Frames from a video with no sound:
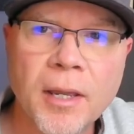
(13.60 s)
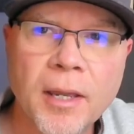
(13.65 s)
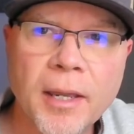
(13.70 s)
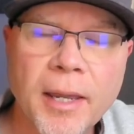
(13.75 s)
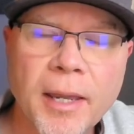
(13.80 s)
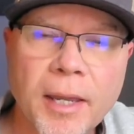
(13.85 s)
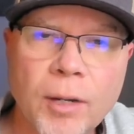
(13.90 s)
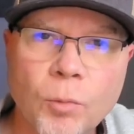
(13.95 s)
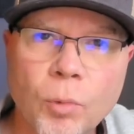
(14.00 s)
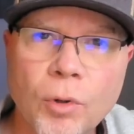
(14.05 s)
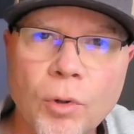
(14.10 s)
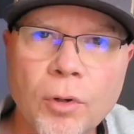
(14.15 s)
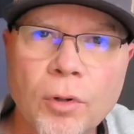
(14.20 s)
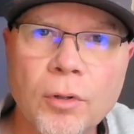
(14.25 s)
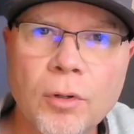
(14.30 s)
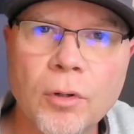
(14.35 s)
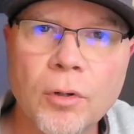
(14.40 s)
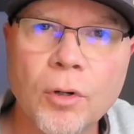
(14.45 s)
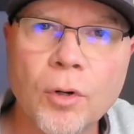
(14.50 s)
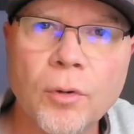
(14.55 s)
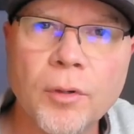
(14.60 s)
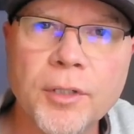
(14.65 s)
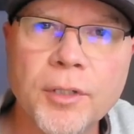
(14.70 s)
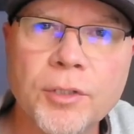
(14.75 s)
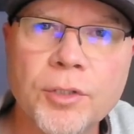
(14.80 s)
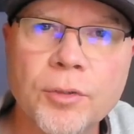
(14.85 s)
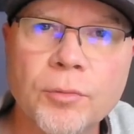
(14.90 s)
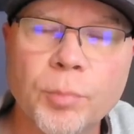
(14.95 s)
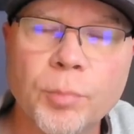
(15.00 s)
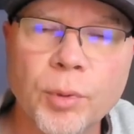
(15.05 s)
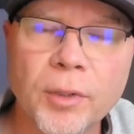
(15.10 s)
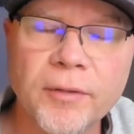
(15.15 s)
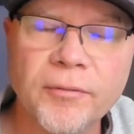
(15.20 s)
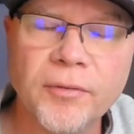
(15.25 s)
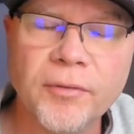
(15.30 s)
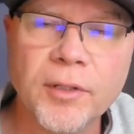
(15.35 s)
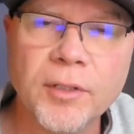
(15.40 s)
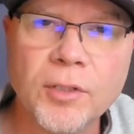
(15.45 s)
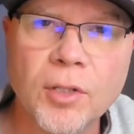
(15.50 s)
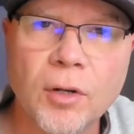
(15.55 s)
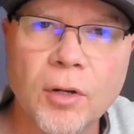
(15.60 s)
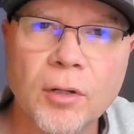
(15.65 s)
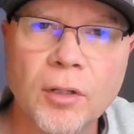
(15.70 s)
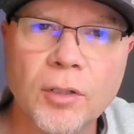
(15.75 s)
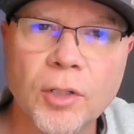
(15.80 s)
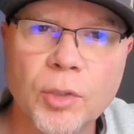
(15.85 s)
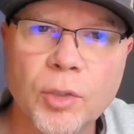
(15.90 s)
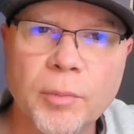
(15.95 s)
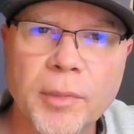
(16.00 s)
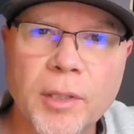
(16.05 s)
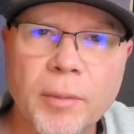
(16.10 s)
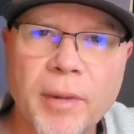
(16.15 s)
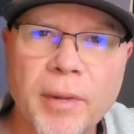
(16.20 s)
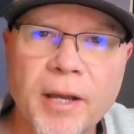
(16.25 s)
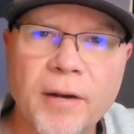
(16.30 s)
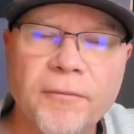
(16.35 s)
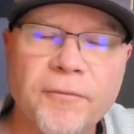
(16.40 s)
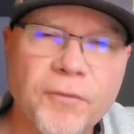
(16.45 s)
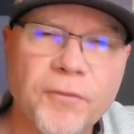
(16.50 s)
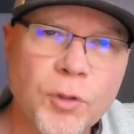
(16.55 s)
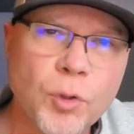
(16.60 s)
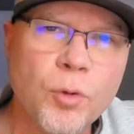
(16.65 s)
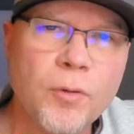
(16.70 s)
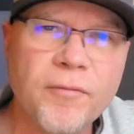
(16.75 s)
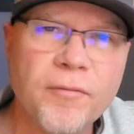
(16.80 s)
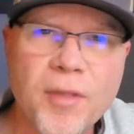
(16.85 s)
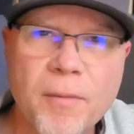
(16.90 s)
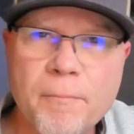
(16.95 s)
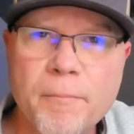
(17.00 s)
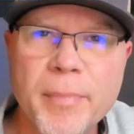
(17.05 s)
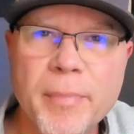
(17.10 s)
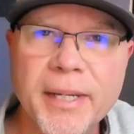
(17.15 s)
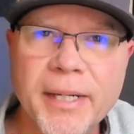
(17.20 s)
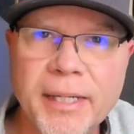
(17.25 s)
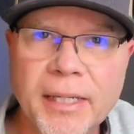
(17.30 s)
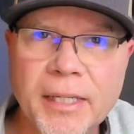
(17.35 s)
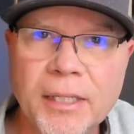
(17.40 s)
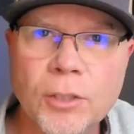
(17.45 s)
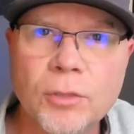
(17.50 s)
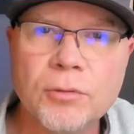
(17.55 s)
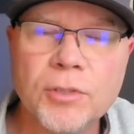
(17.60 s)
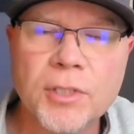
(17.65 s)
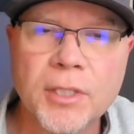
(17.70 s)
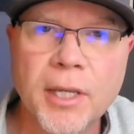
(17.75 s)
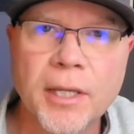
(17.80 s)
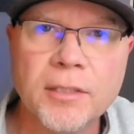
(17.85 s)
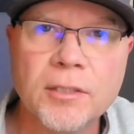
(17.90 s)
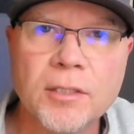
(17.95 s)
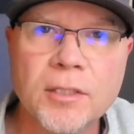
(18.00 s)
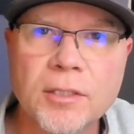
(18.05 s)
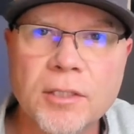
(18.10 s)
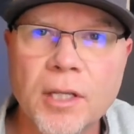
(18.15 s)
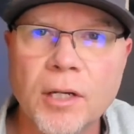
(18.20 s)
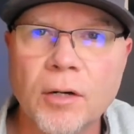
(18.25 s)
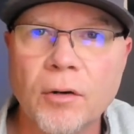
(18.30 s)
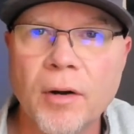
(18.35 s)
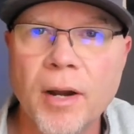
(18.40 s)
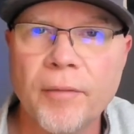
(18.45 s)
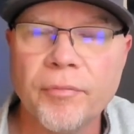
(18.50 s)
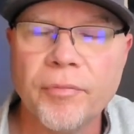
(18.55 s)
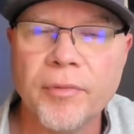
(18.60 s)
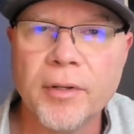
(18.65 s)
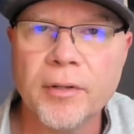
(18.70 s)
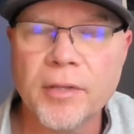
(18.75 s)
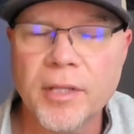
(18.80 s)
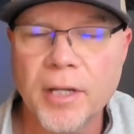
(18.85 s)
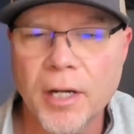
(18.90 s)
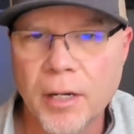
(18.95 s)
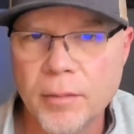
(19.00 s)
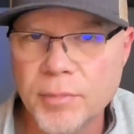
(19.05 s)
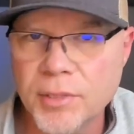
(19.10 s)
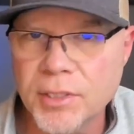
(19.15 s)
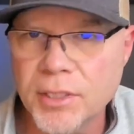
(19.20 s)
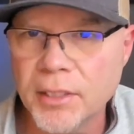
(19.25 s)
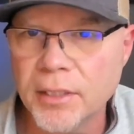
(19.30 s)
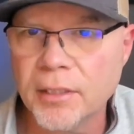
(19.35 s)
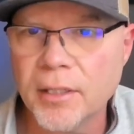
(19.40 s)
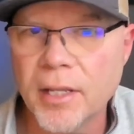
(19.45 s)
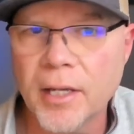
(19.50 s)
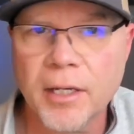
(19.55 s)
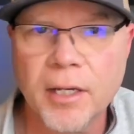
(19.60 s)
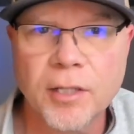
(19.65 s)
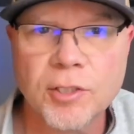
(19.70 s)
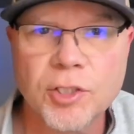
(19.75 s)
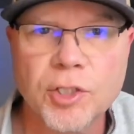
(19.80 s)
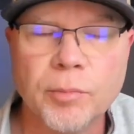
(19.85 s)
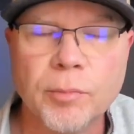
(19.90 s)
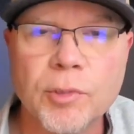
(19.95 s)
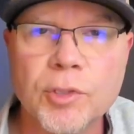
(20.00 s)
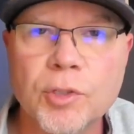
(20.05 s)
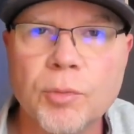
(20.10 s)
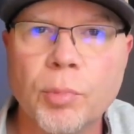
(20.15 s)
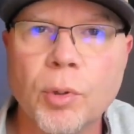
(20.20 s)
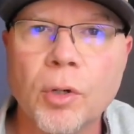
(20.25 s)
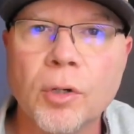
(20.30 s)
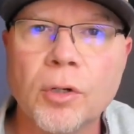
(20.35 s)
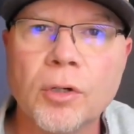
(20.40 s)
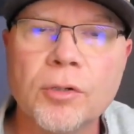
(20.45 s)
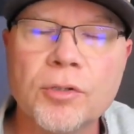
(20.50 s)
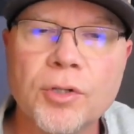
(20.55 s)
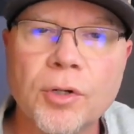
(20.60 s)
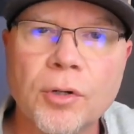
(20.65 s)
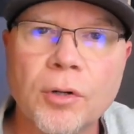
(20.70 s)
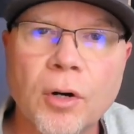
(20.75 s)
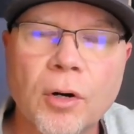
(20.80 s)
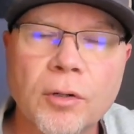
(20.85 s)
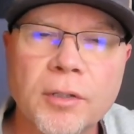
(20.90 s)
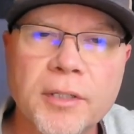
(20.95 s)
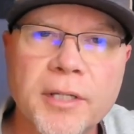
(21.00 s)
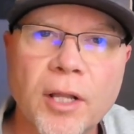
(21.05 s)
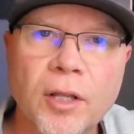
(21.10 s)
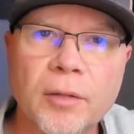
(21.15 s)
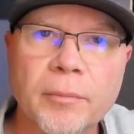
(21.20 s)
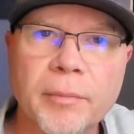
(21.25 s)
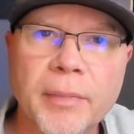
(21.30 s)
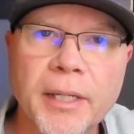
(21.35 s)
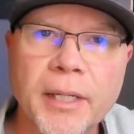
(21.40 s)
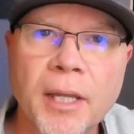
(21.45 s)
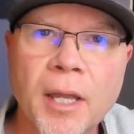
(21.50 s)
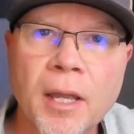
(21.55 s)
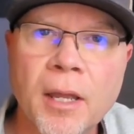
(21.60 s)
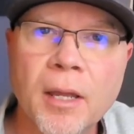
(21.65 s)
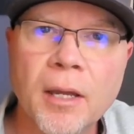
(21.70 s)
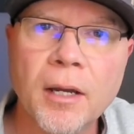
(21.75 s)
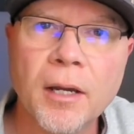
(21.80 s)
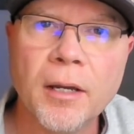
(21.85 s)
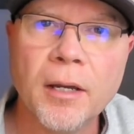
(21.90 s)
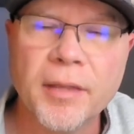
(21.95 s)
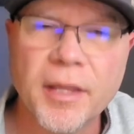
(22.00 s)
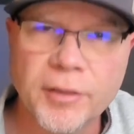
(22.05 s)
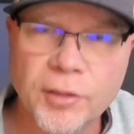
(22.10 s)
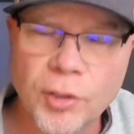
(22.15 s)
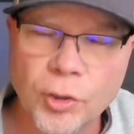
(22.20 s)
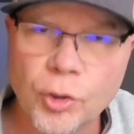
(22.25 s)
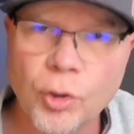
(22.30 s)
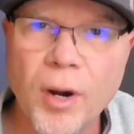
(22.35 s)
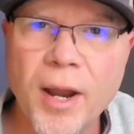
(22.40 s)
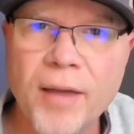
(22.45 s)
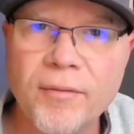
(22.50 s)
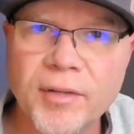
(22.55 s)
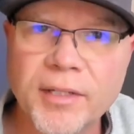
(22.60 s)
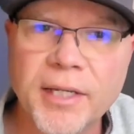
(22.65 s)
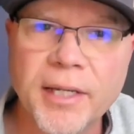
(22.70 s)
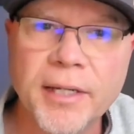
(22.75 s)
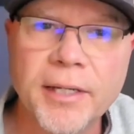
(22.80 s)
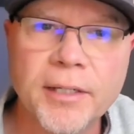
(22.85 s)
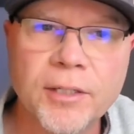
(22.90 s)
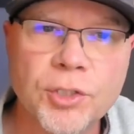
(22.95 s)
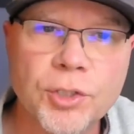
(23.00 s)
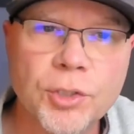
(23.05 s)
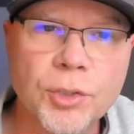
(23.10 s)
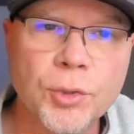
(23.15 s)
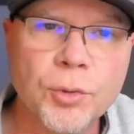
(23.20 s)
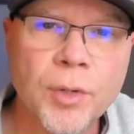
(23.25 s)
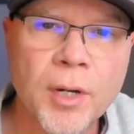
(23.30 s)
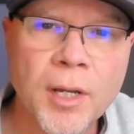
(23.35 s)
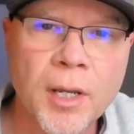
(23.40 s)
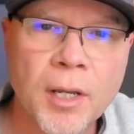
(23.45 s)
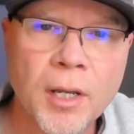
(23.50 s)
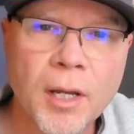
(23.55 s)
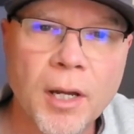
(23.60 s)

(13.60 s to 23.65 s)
And we're going to briefly talk a little bit about a few of the many use cases that are out there that I'm seeing that customers and partners are telling me that they're gravitating to.